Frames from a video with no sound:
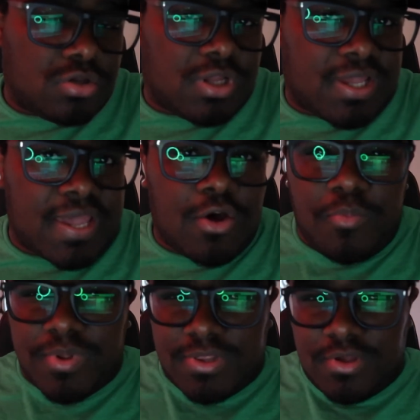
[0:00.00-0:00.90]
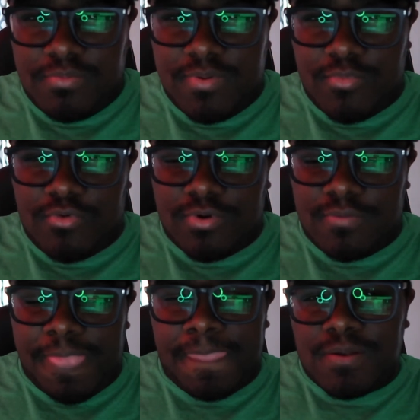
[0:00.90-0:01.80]
The gate opened a little bit
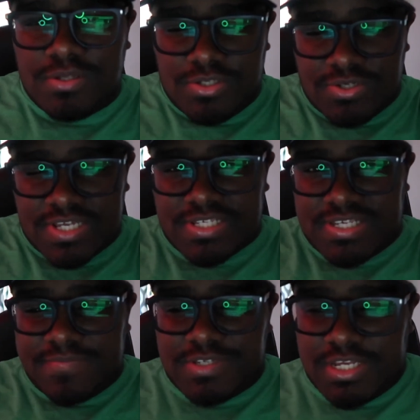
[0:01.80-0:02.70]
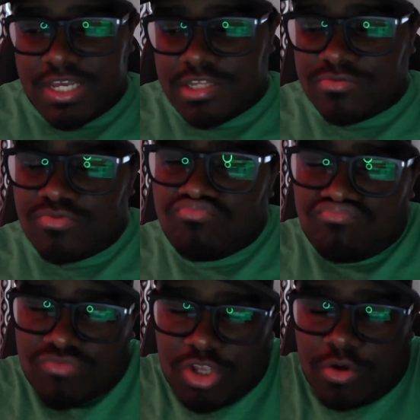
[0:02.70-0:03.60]
more. 2017,
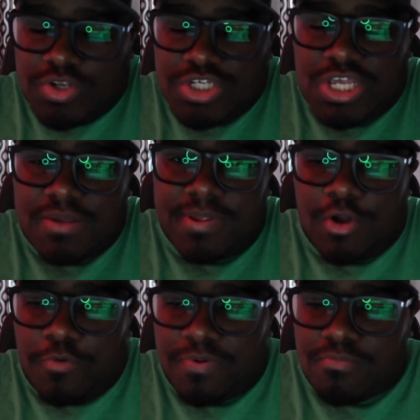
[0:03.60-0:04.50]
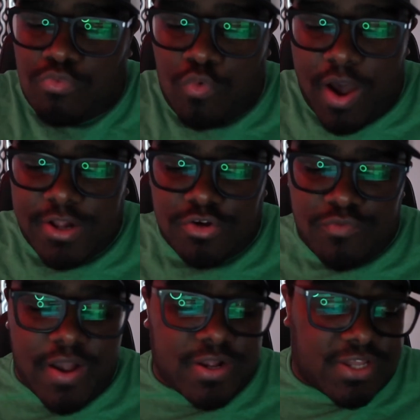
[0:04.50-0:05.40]
you know, it just kept getting open wider and wider.